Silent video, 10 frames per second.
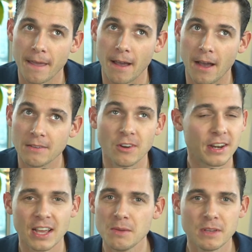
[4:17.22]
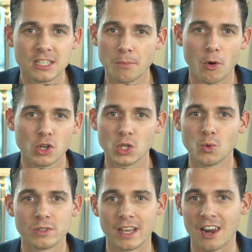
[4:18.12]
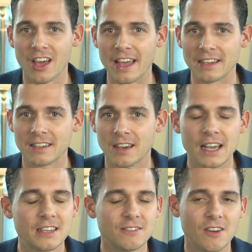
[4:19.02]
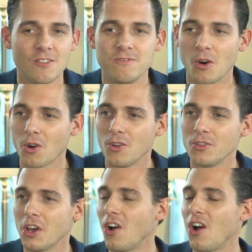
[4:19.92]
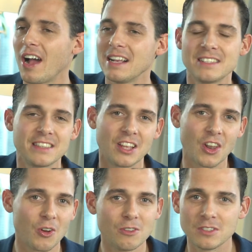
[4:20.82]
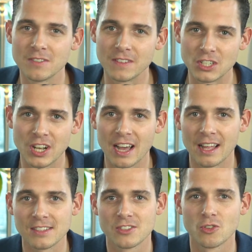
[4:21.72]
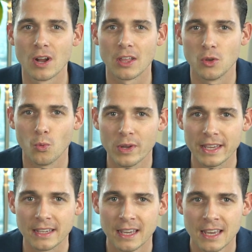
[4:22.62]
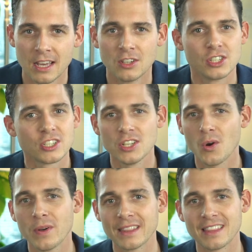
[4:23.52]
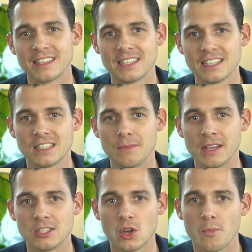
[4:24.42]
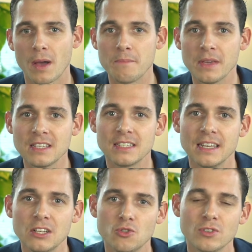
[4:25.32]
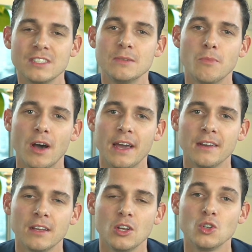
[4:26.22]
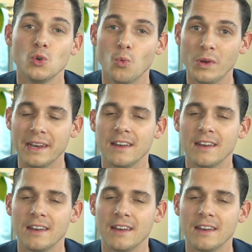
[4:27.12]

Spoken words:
I find I can be as emotional as I like. I can follow the highs and the lows of the charts throughout the week, just knowing that the system has got my best interest in mind to win.